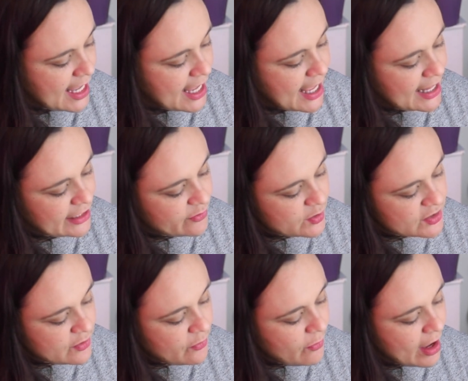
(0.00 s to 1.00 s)
And the
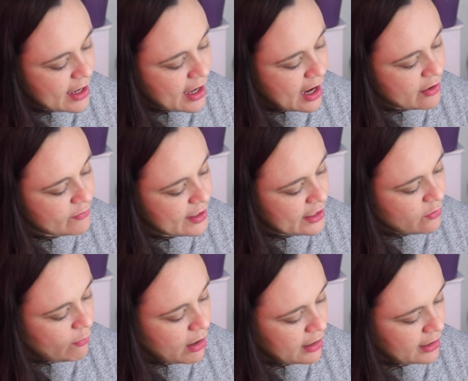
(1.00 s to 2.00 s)
reason why I really
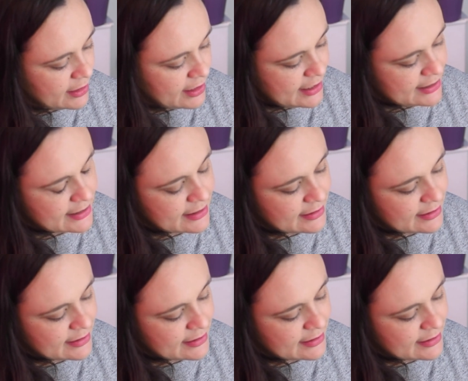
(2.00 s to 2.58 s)
wanted these